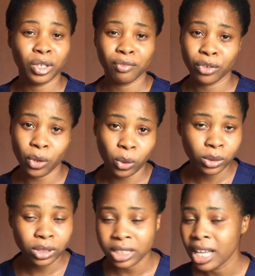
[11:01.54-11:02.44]

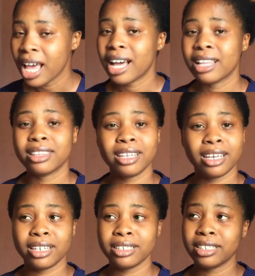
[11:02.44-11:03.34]
difficult, and
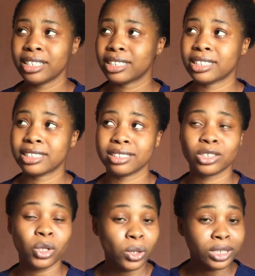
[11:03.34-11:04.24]
then it
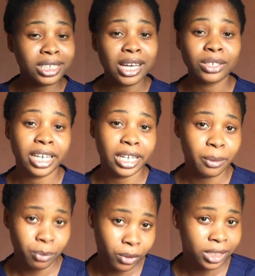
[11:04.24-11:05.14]
slows down
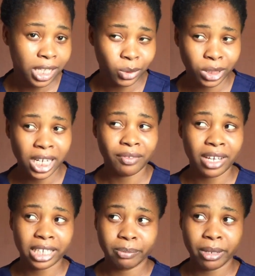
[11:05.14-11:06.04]
healing process, which I've
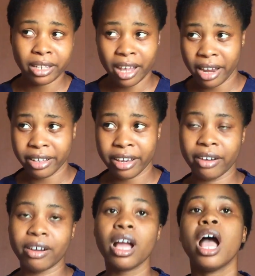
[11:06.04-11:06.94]
explained
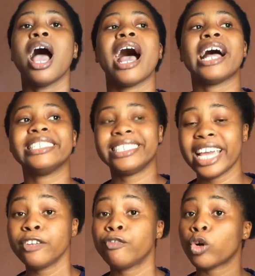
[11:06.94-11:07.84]
earlier. And
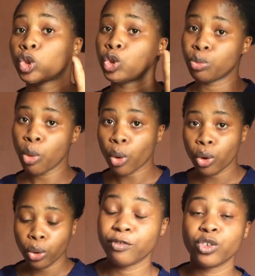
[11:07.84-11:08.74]
then for
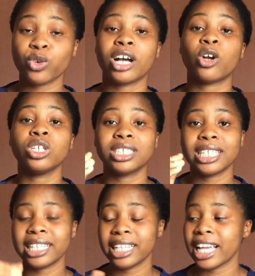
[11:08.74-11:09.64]
smoke, if you are
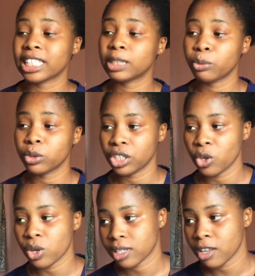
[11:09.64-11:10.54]
constantly exposing
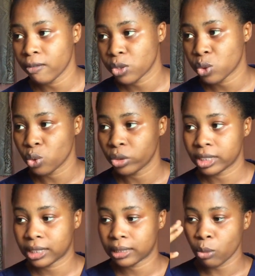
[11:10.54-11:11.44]
yourself to
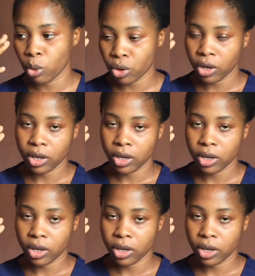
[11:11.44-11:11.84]
smoke,